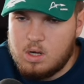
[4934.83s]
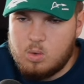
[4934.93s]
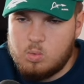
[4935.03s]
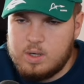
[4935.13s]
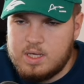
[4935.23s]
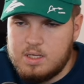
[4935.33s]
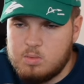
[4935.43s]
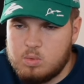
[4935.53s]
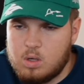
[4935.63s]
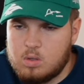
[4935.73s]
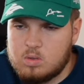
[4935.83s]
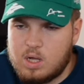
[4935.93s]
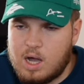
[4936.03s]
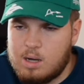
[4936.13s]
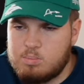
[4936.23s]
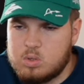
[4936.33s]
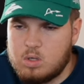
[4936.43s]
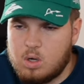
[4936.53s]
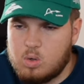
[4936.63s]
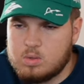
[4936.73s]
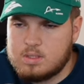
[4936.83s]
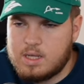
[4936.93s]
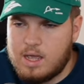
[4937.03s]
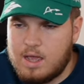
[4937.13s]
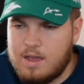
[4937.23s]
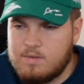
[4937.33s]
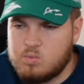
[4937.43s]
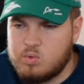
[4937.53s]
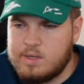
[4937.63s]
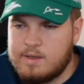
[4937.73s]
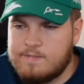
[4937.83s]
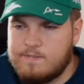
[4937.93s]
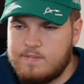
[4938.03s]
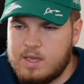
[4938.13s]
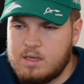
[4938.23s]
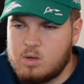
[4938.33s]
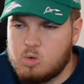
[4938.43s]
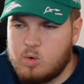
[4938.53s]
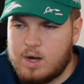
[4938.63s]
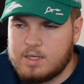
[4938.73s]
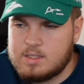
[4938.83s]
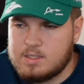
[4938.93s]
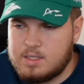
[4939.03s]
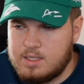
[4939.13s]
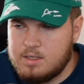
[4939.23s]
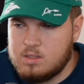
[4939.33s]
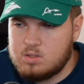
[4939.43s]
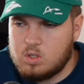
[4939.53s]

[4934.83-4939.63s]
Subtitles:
we will upload everything right here,